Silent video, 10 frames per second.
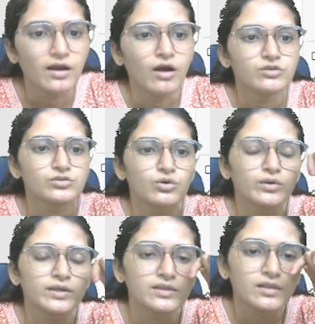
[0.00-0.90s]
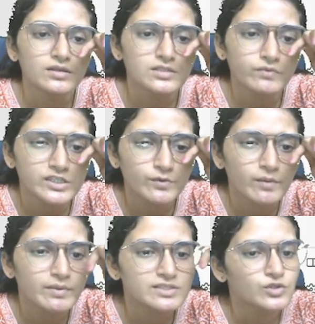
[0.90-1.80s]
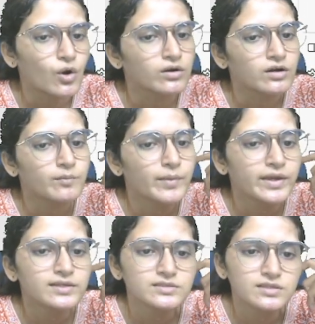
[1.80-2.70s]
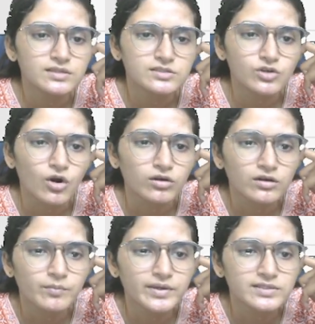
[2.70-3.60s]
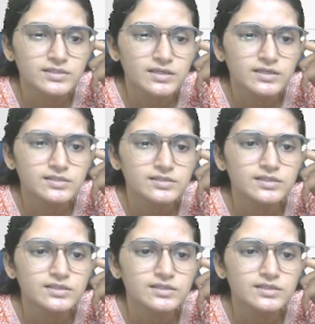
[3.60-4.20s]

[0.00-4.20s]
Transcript: So in this, which will be stronger base? The stronger base is